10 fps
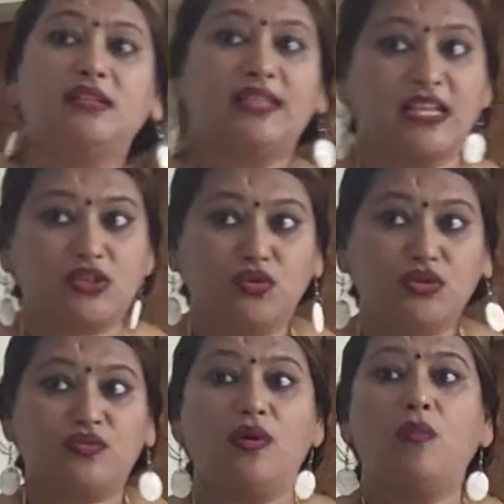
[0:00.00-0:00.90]
That's
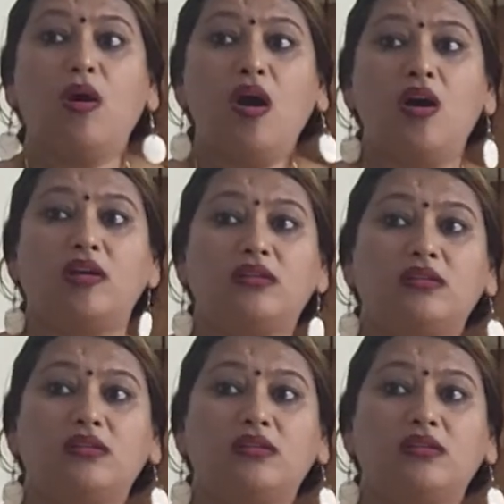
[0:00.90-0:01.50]
used for what?